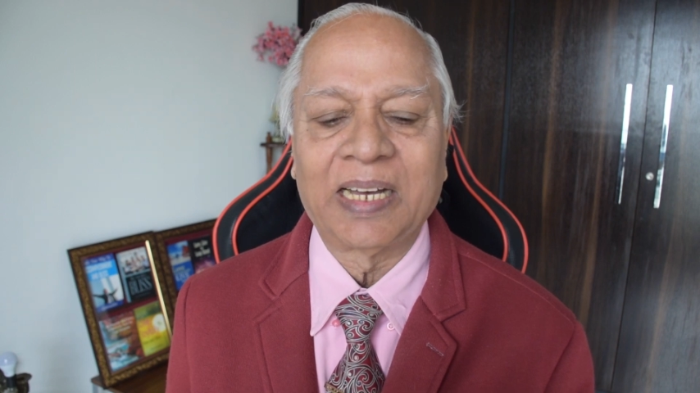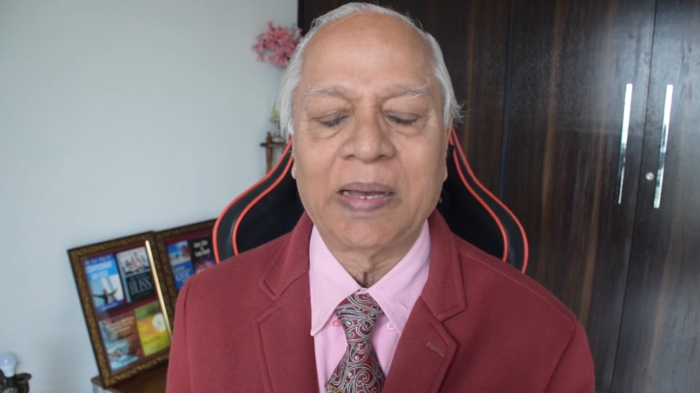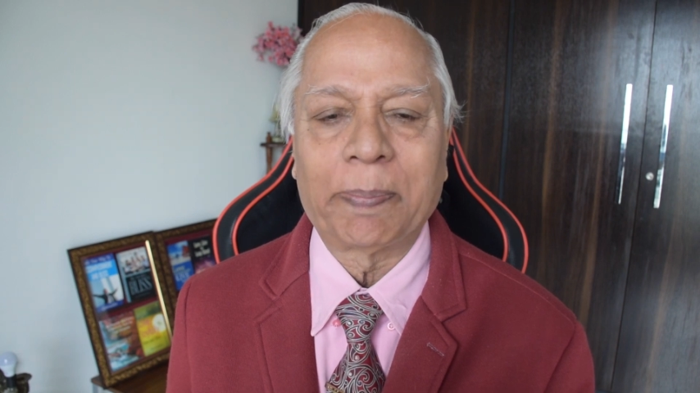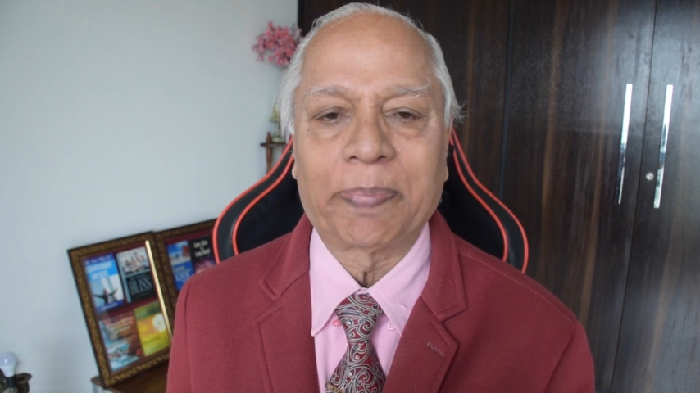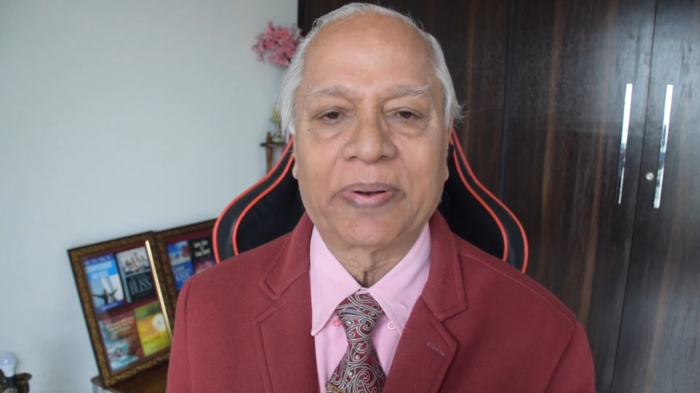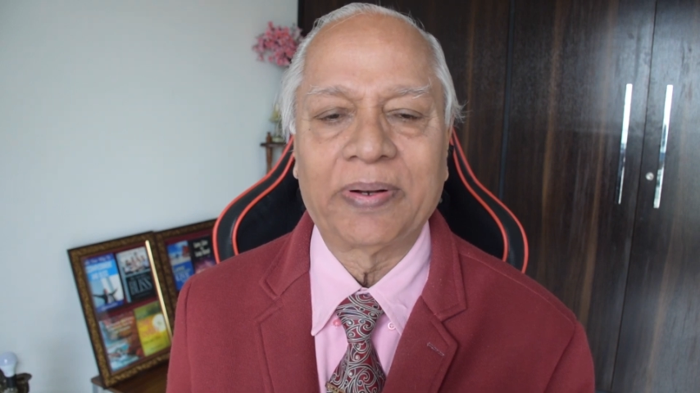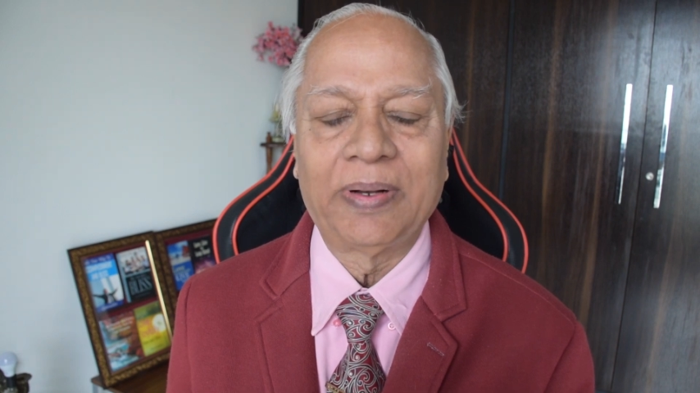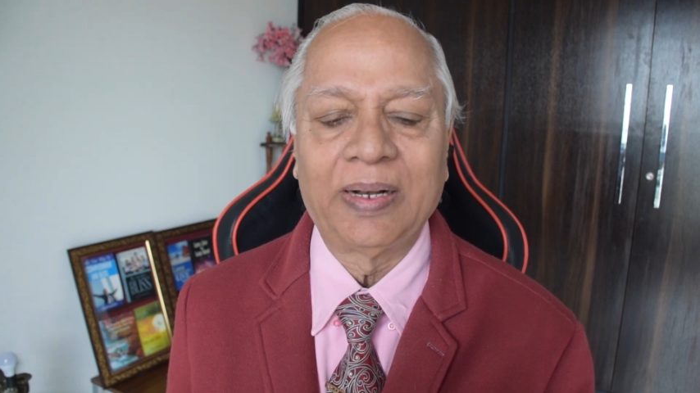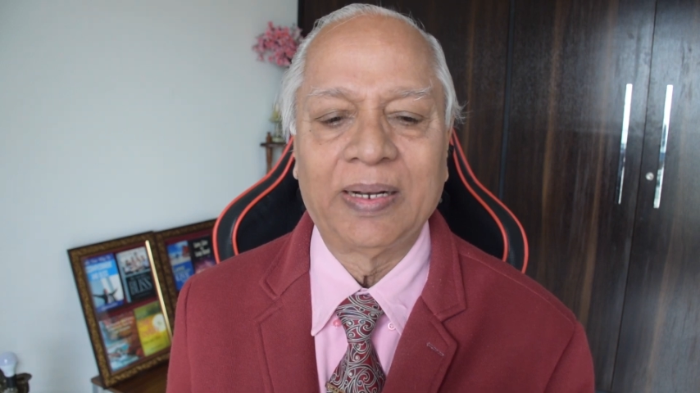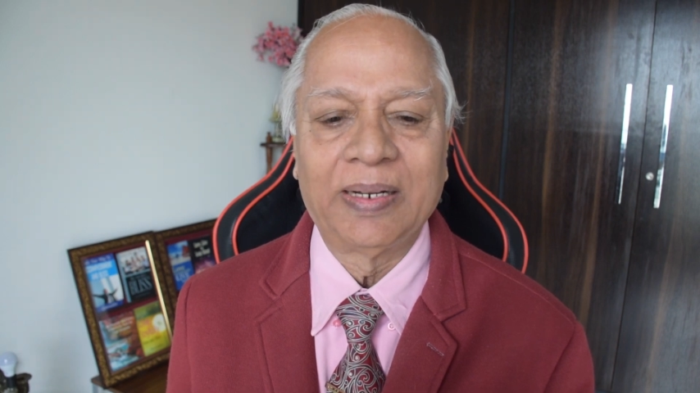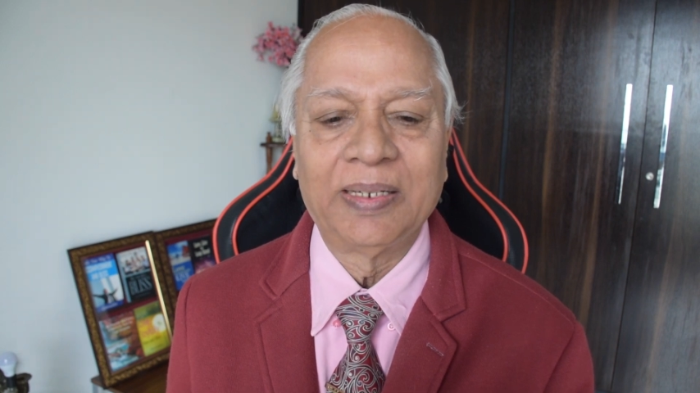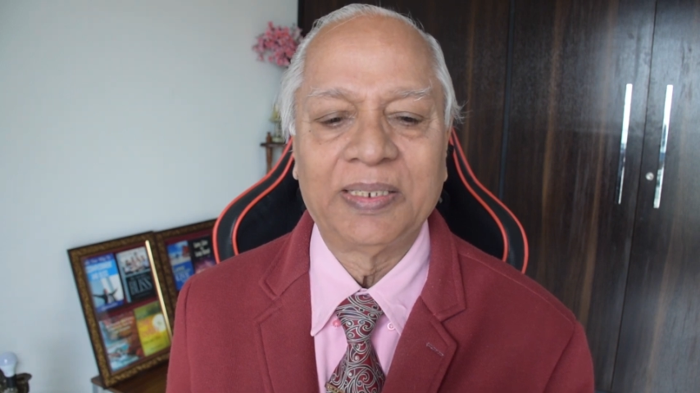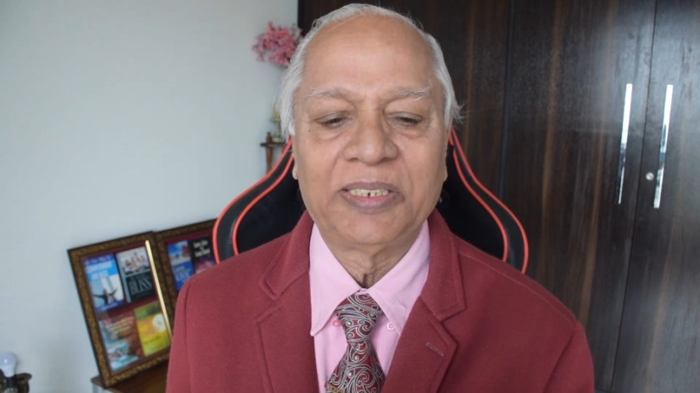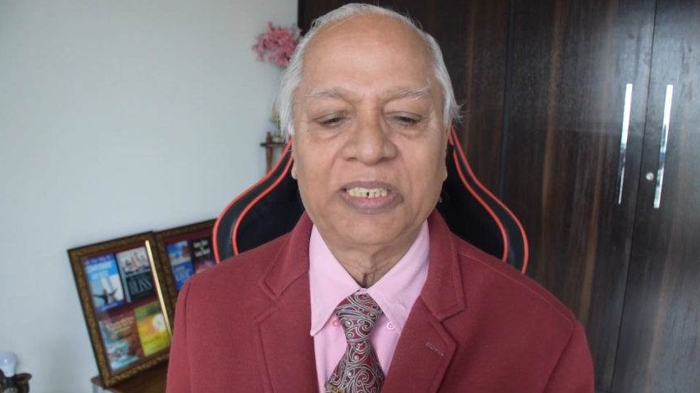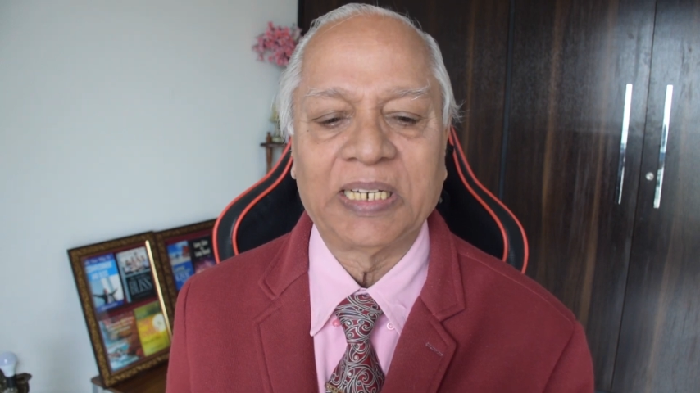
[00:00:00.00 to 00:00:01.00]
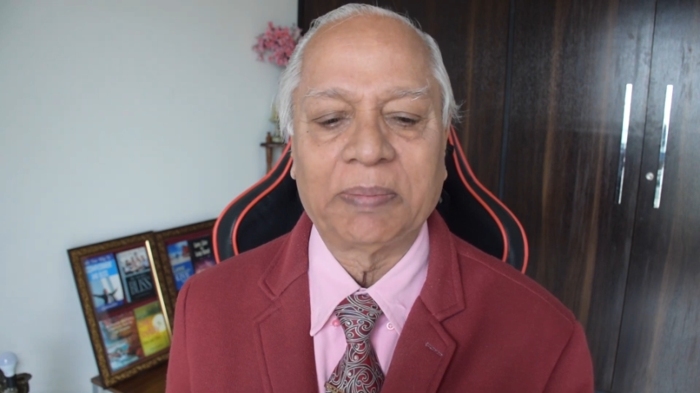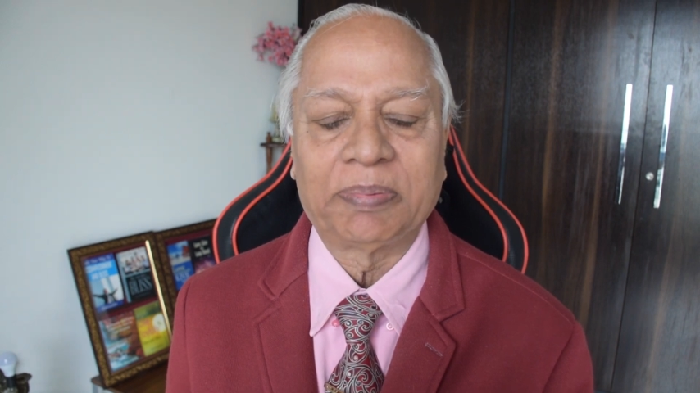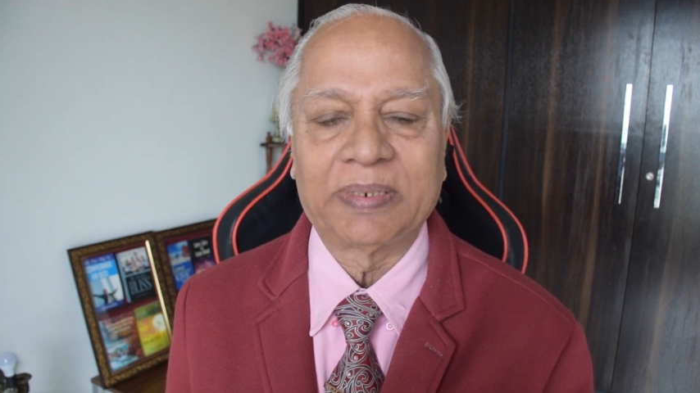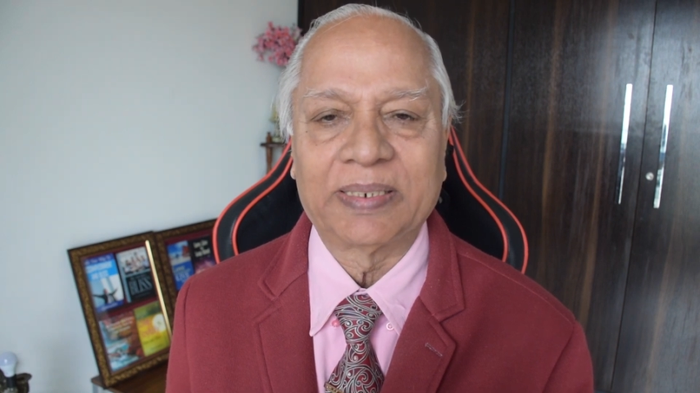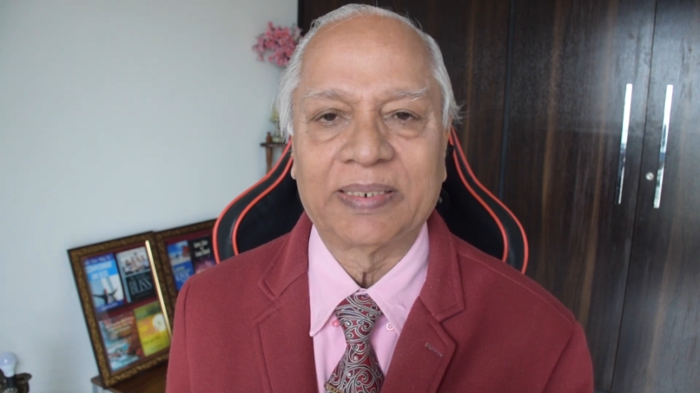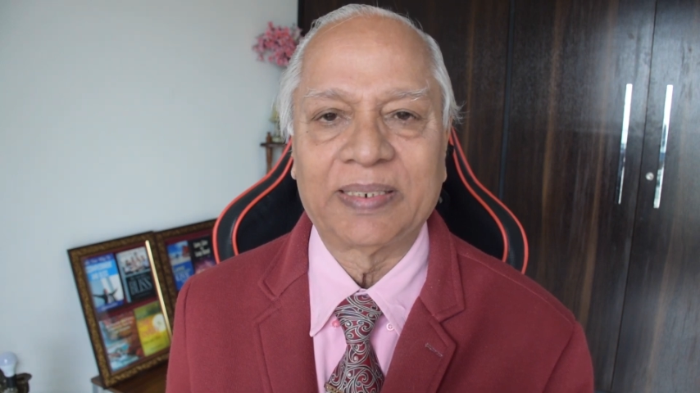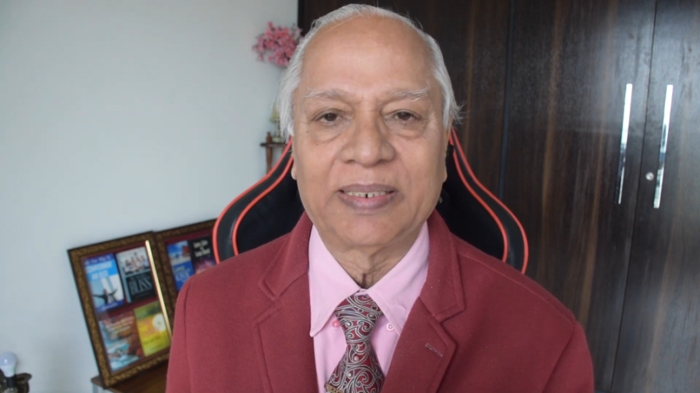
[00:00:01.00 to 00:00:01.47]
April
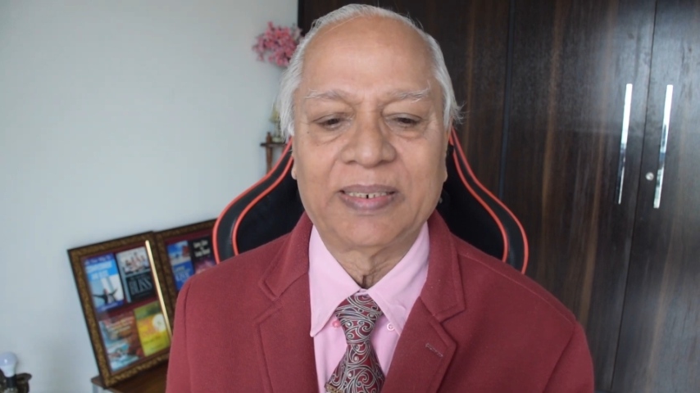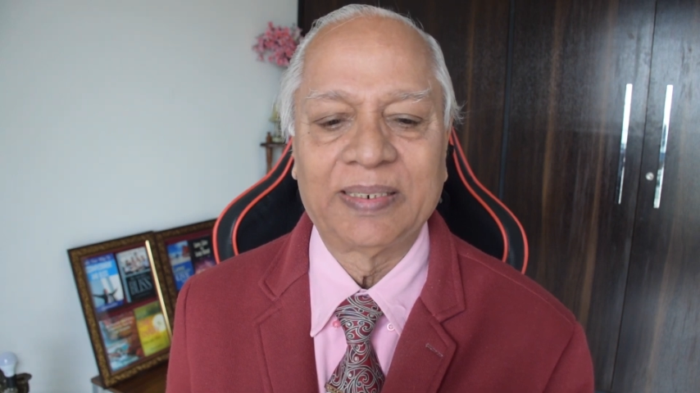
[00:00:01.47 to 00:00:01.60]
chapter,